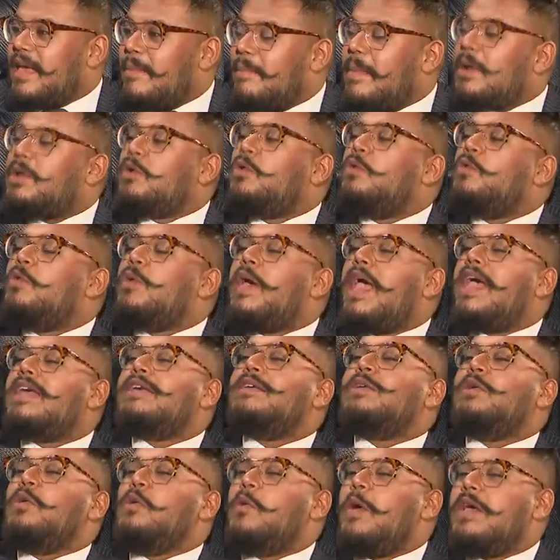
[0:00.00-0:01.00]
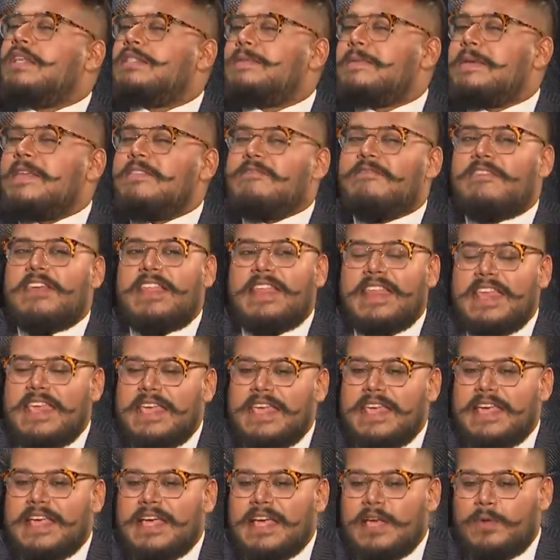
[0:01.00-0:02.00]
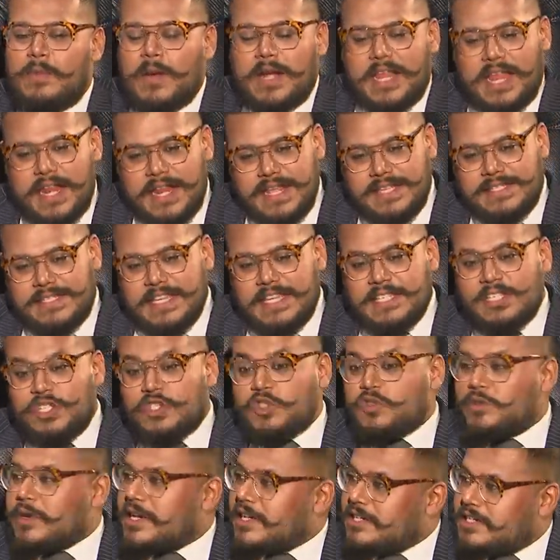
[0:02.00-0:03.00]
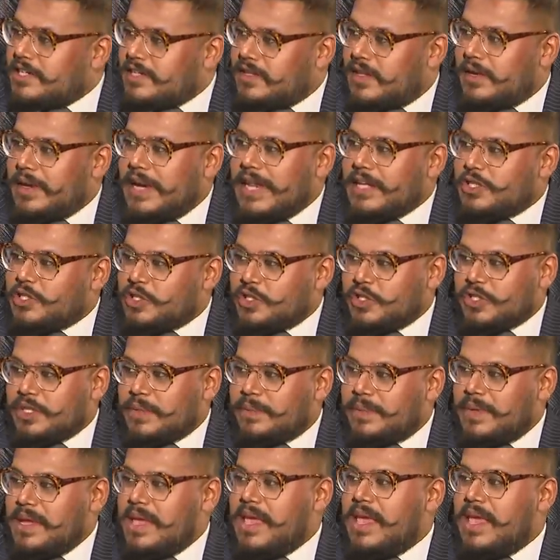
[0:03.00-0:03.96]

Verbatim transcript: I but think. who ha who has been very uh, what can I say, strict in the relationship?